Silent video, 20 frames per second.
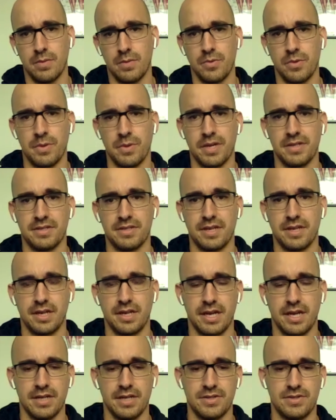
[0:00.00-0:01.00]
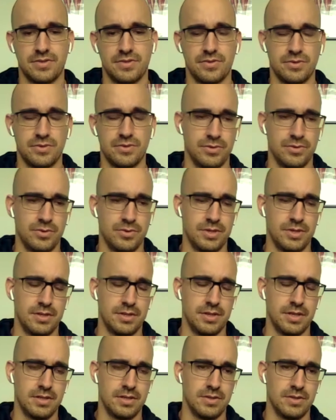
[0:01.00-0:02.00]
We might take guys through
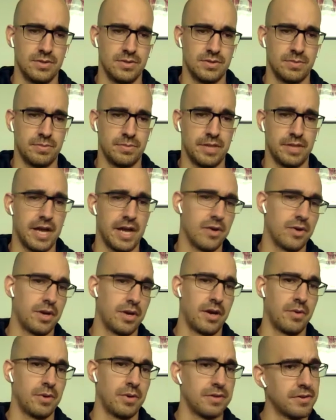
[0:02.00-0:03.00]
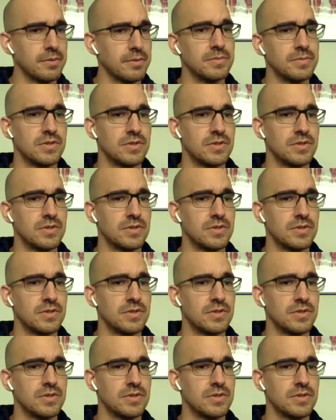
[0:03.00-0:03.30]
and do some plyo care with them.